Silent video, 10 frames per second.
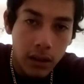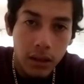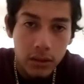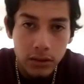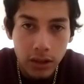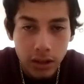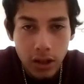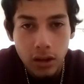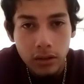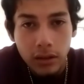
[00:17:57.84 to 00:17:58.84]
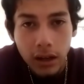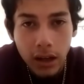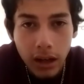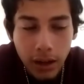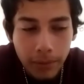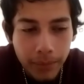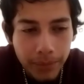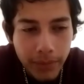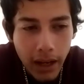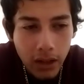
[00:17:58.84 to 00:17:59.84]
So
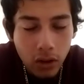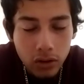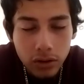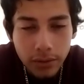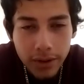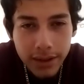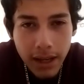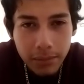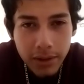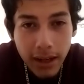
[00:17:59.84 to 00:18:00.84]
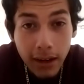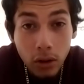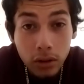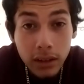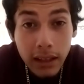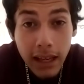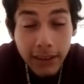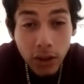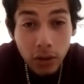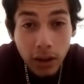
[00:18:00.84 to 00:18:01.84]
I go to reception. I go to
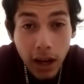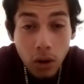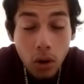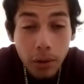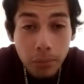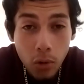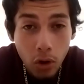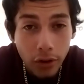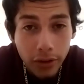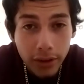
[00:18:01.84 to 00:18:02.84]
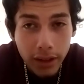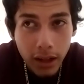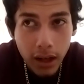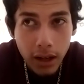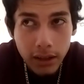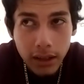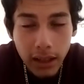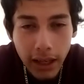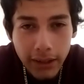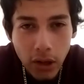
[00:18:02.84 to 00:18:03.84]
Delano. I go up north,
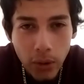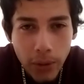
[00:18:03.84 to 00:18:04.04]
Delano.